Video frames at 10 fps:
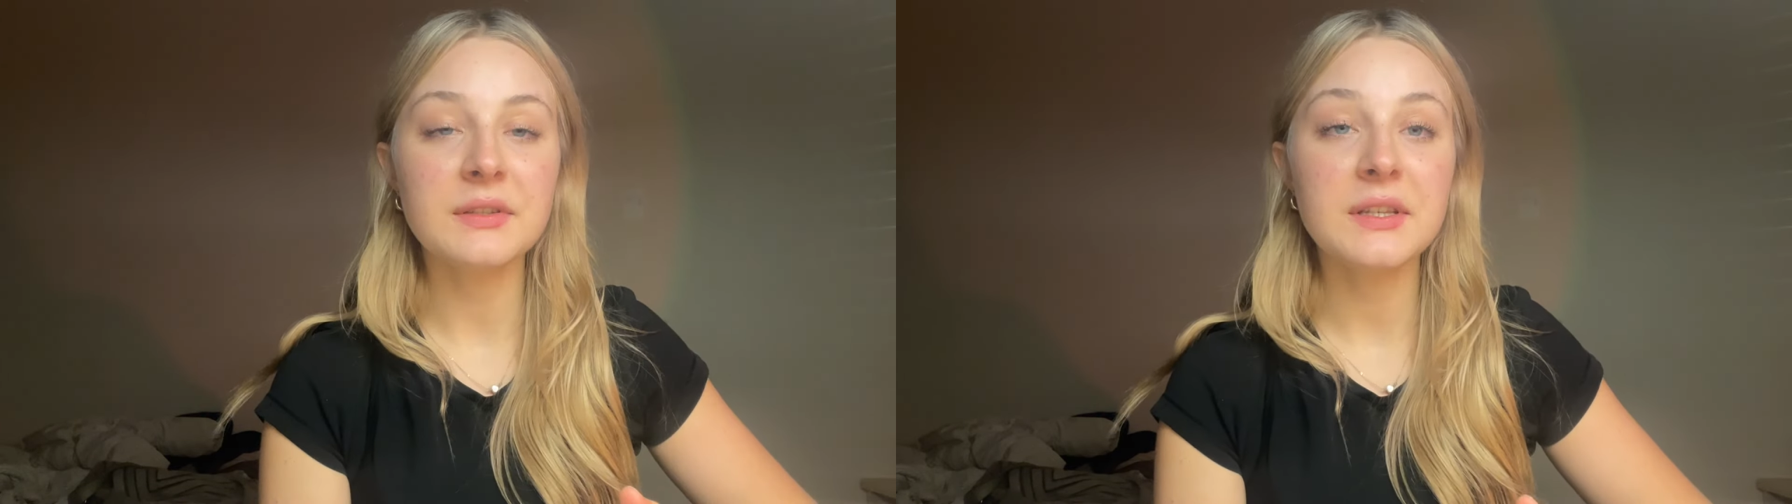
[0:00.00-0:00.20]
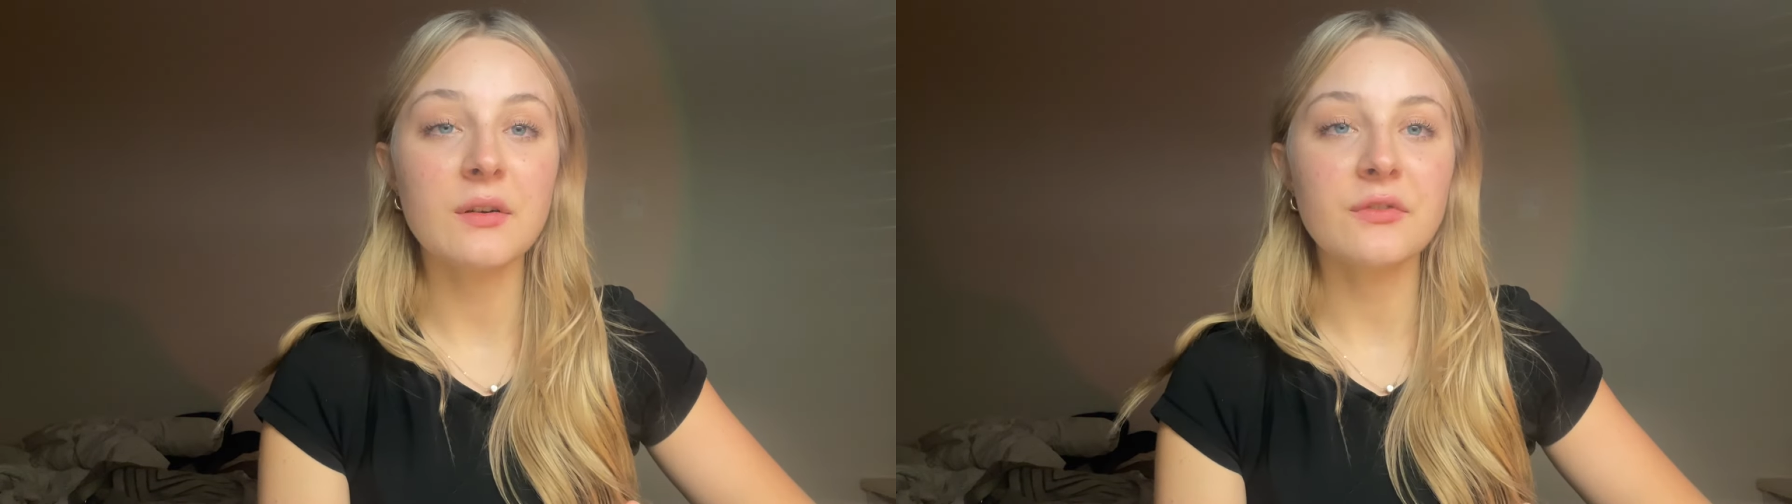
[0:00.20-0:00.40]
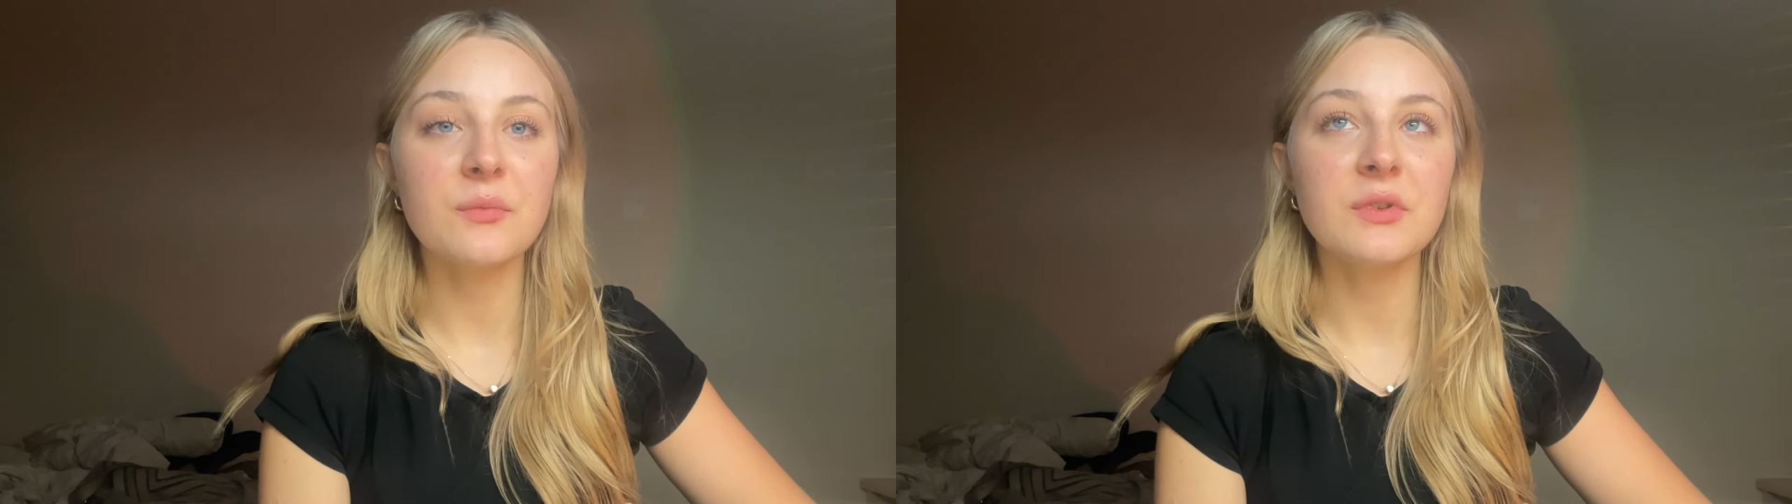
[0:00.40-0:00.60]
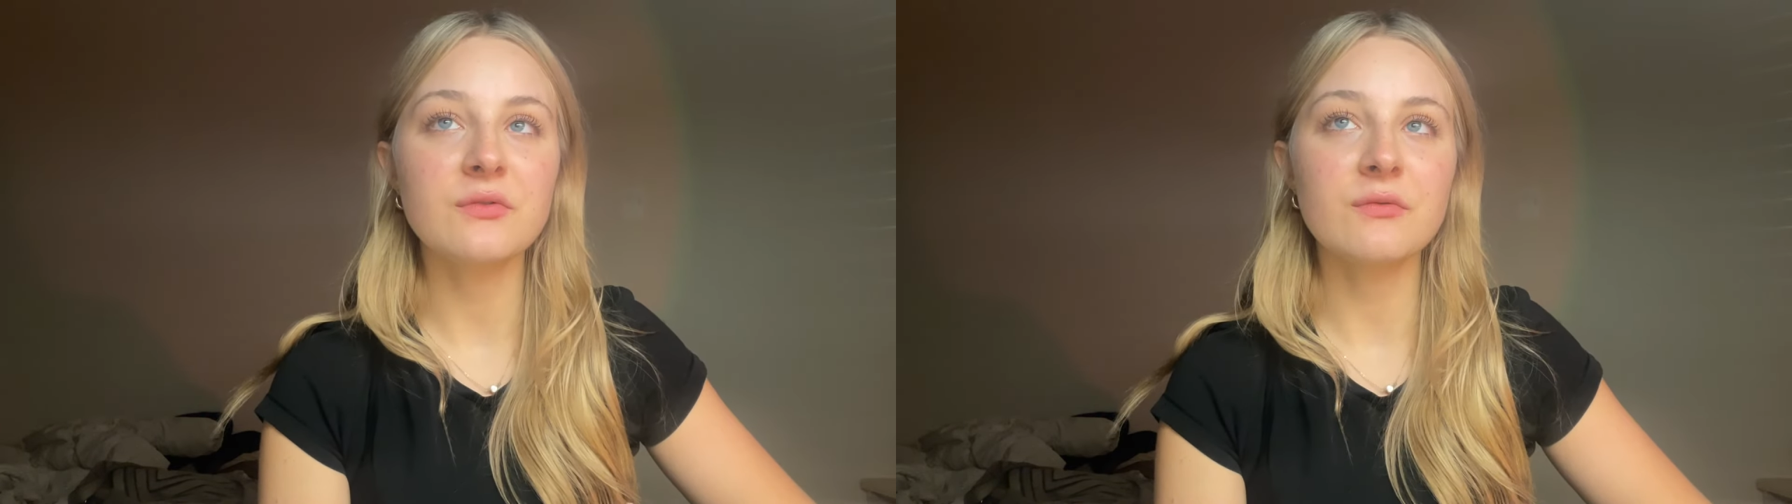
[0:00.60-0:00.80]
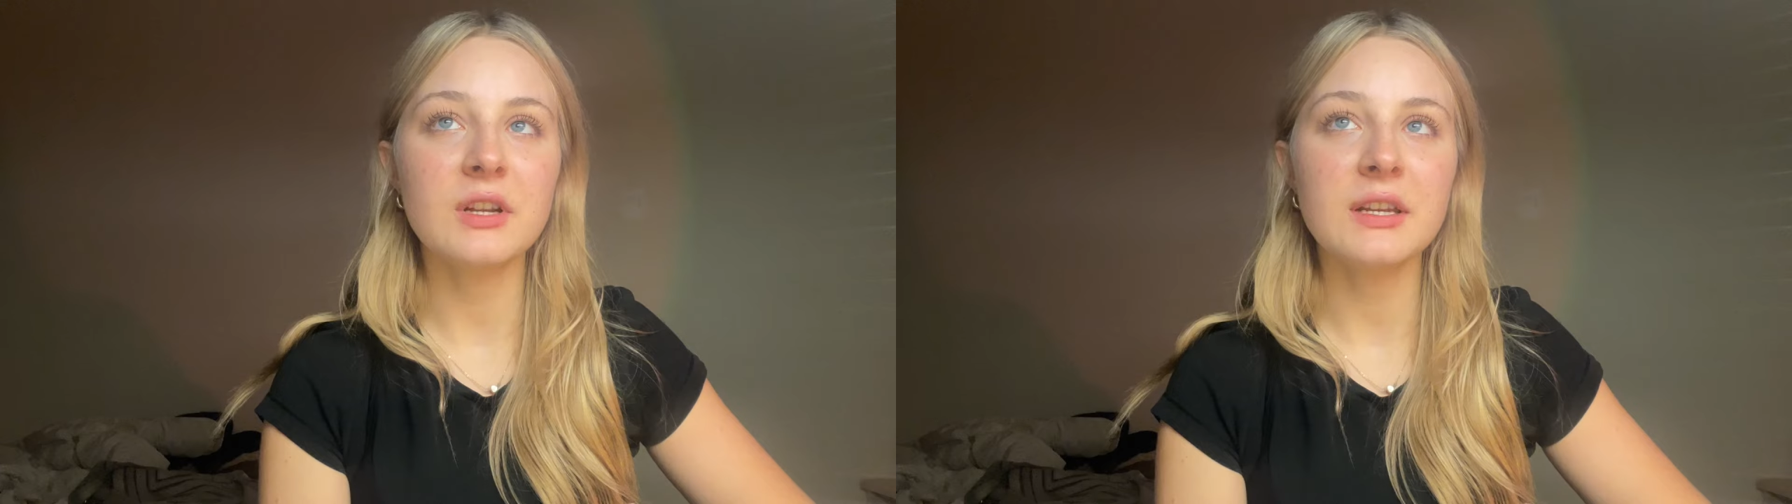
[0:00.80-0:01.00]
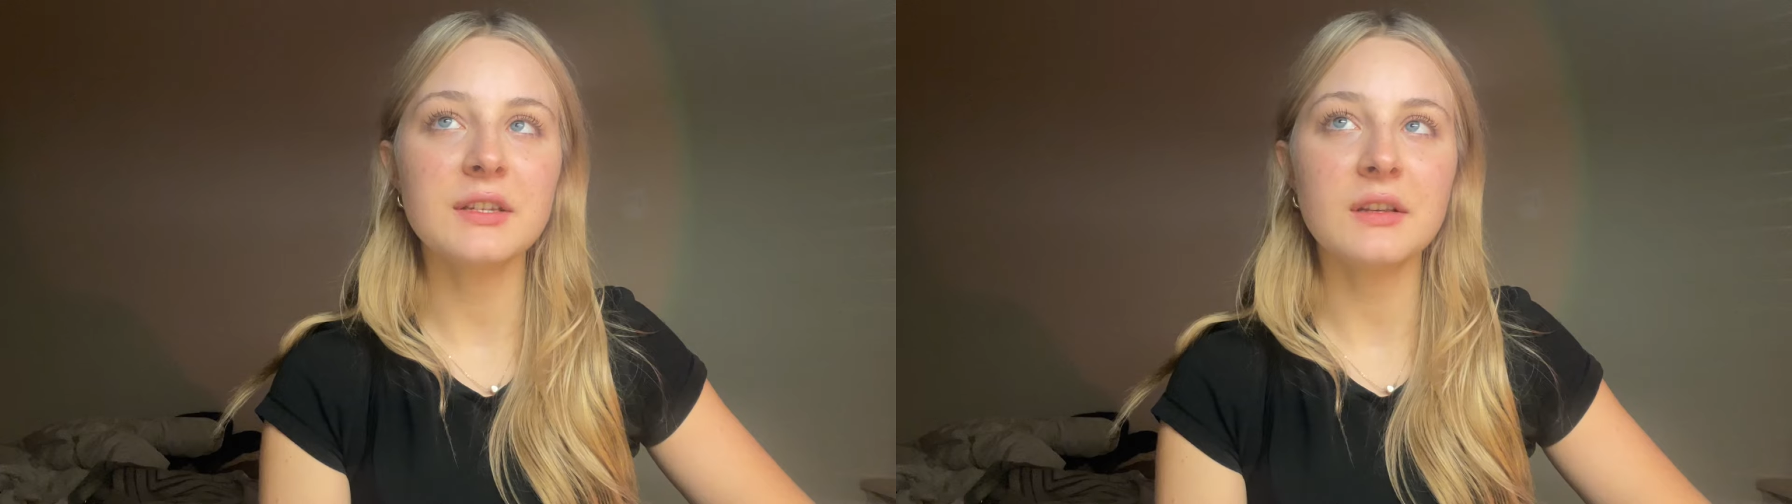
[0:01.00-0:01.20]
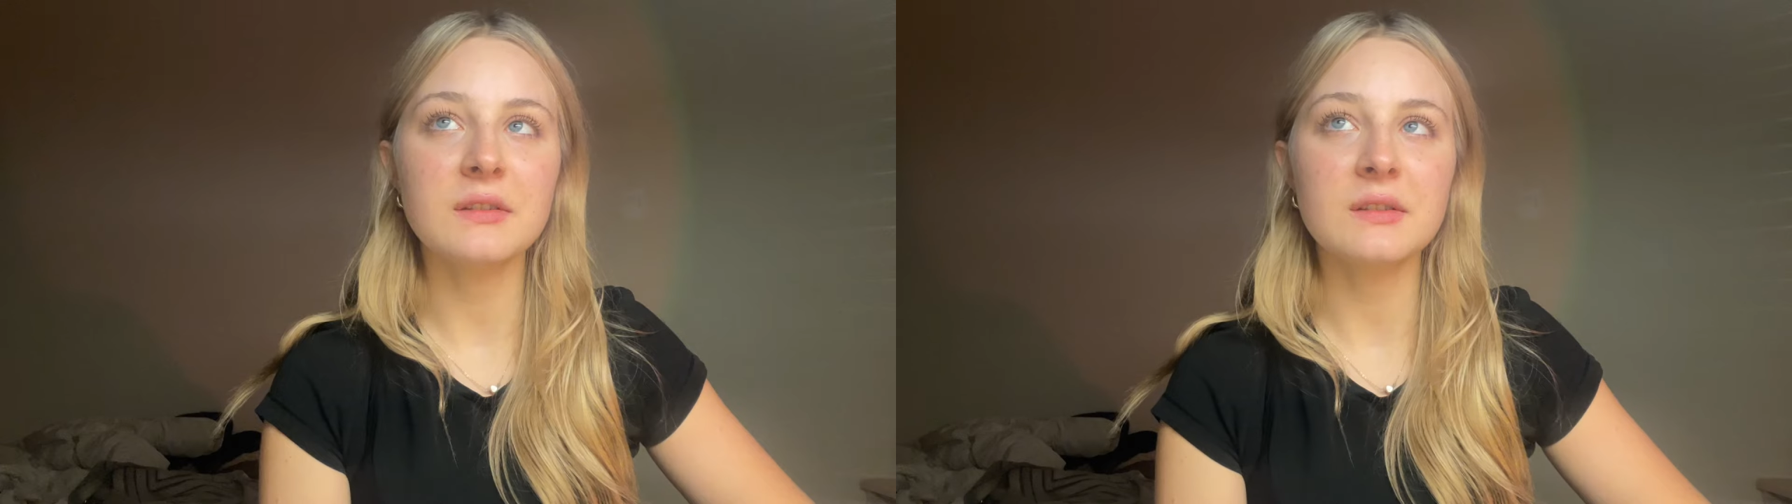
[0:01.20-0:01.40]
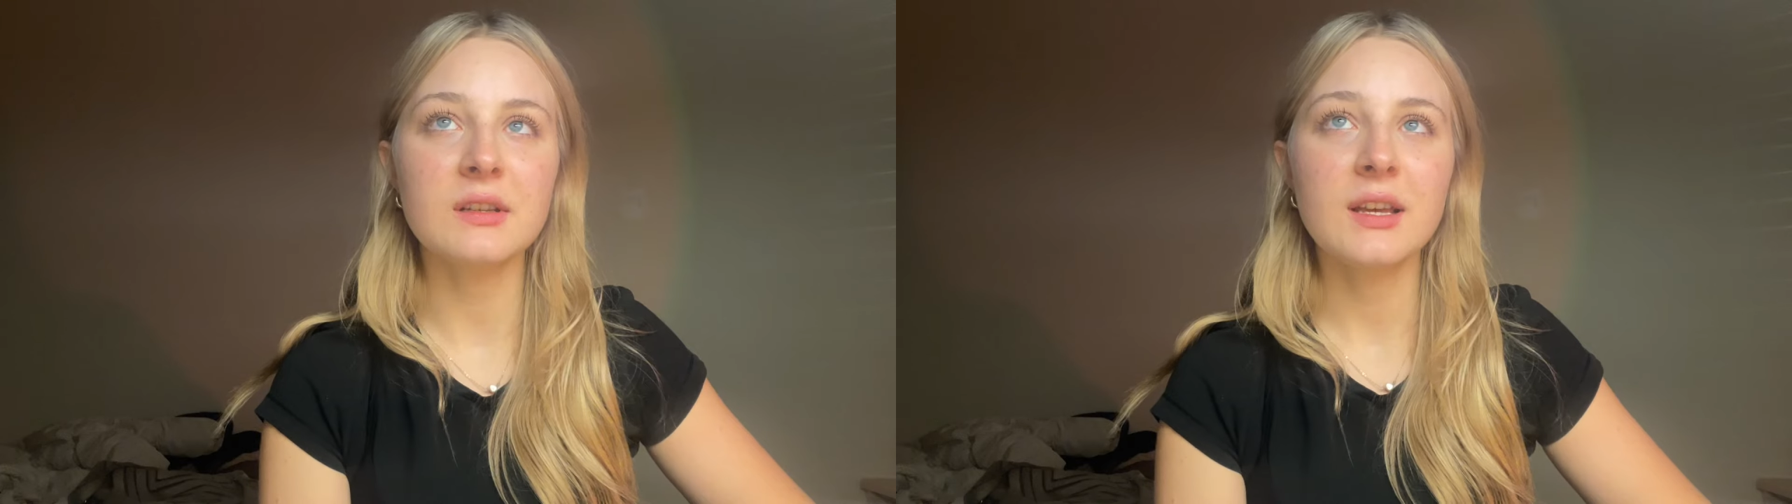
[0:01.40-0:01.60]
self-image really
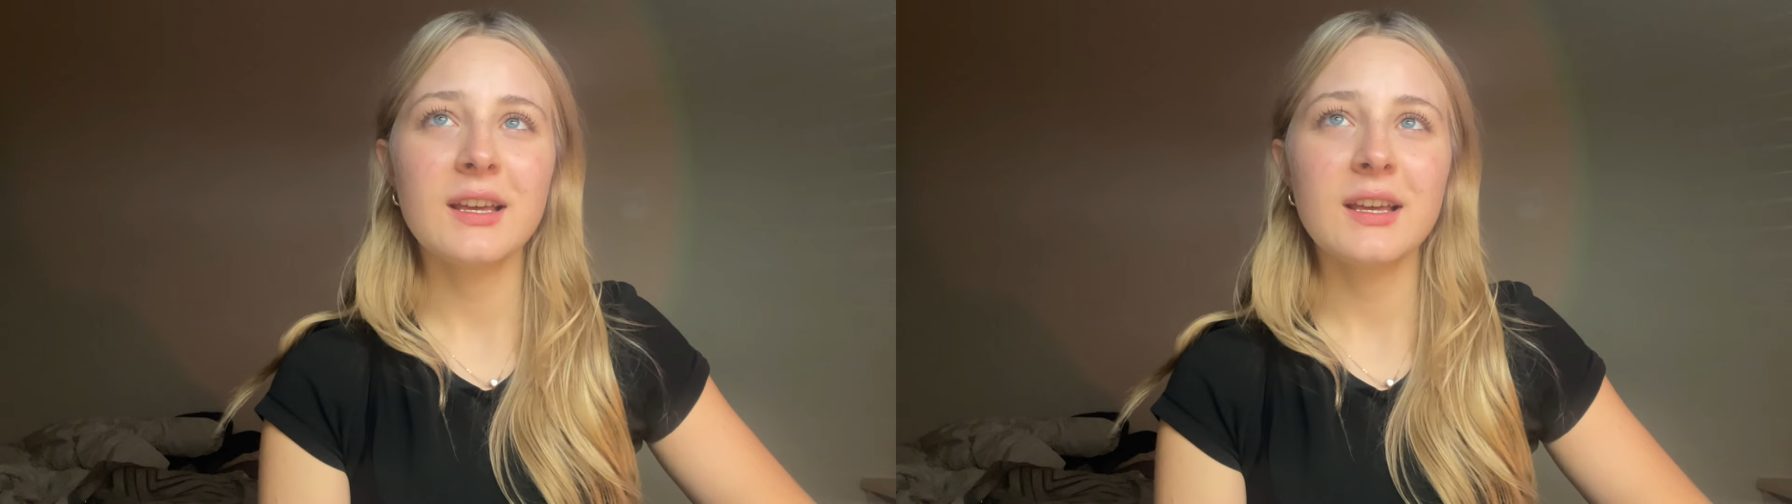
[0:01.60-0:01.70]
does